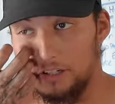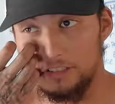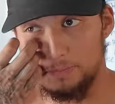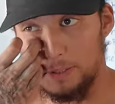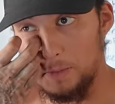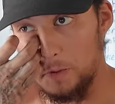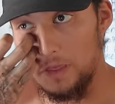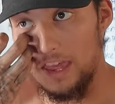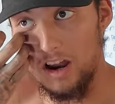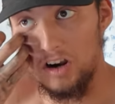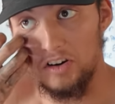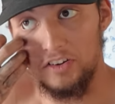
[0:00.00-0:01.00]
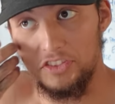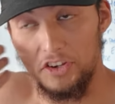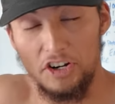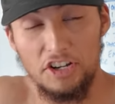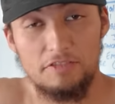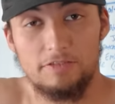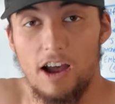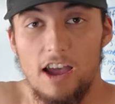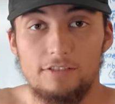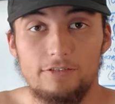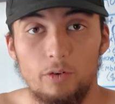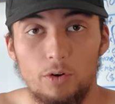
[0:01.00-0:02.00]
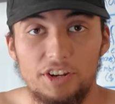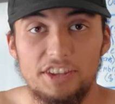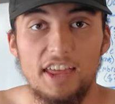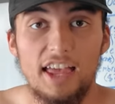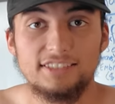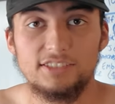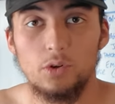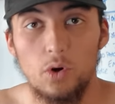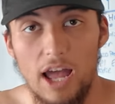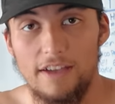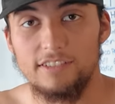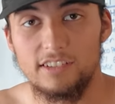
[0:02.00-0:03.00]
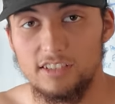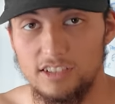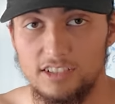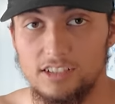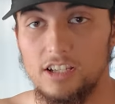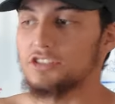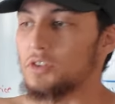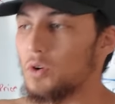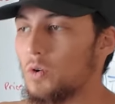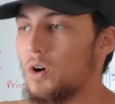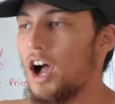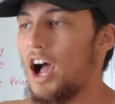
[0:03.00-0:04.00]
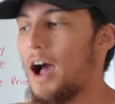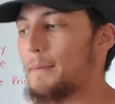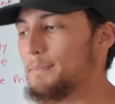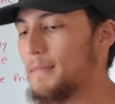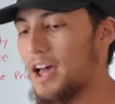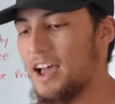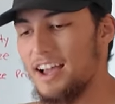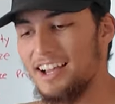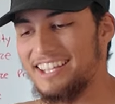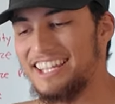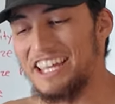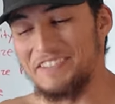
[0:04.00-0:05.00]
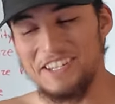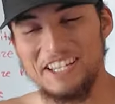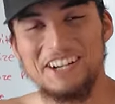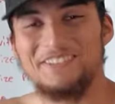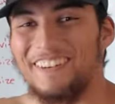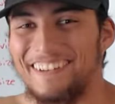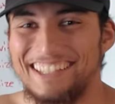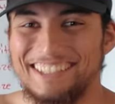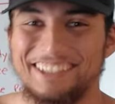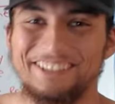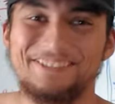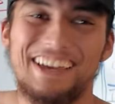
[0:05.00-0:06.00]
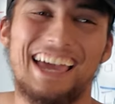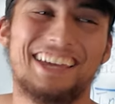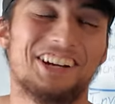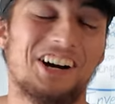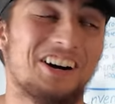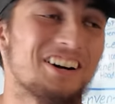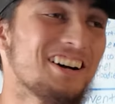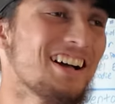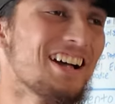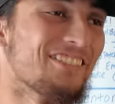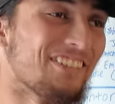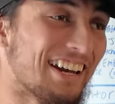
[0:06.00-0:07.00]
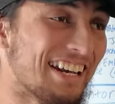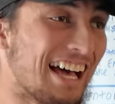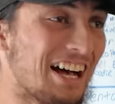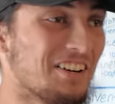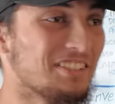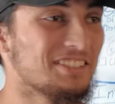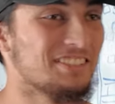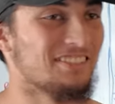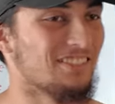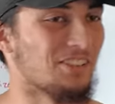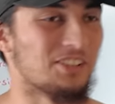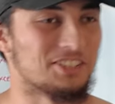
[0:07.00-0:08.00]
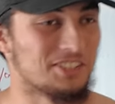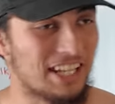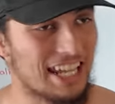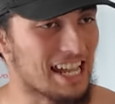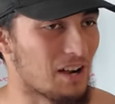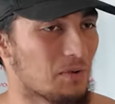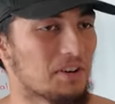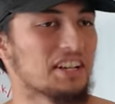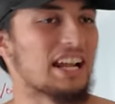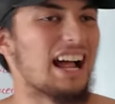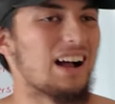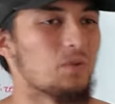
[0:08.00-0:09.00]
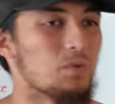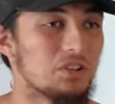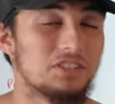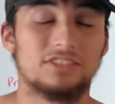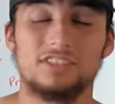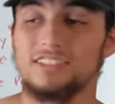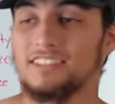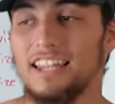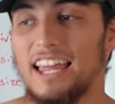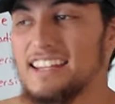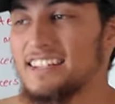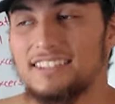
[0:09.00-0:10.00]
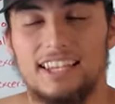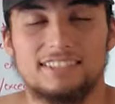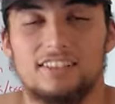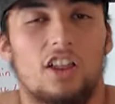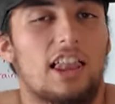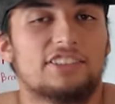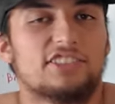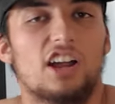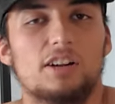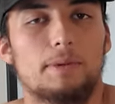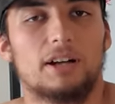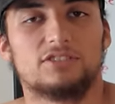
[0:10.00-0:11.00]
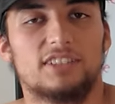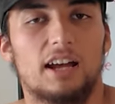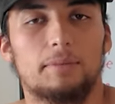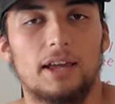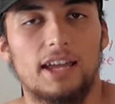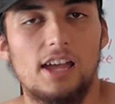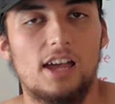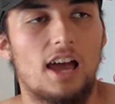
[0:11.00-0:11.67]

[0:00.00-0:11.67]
But there's people that are 35, 40 that still haven't learned. So I'm not giving up on myself at all. Right now, or today at work, I was like, that's all I thought about today. I'm like,